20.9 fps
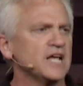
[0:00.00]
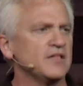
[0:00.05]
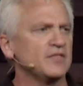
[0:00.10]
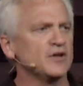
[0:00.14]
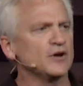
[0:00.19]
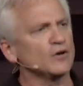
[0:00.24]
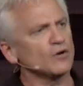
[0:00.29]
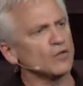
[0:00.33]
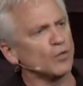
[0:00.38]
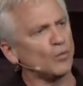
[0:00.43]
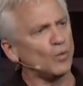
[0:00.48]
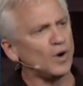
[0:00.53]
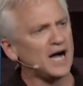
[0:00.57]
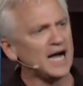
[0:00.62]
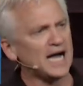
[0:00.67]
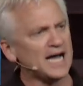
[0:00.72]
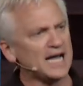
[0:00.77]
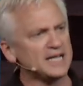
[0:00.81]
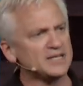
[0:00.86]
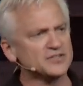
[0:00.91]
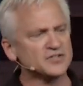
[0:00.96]
There are the
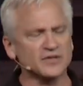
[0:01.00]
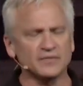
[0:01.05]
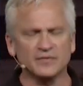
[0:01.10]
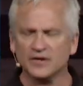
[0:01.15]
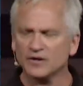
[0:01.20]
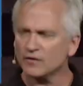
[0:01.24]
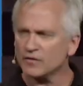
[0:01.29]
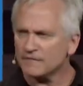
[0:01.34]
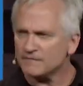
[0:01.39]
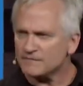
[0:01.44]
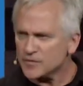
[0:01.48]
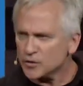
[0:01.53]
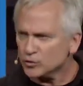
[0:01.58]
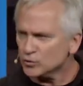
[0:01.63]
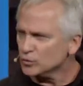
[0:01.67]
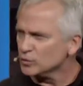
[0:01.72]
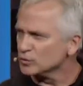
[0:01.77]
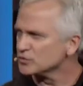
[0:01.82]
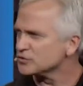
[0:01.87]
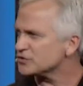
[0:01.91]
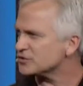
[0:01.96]
wise and there are the
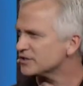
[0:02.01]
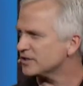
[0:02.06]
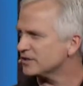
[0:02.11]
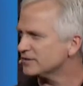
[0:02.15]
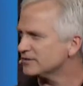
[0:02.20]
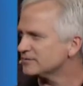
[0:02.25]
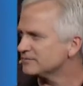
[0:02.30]
fools.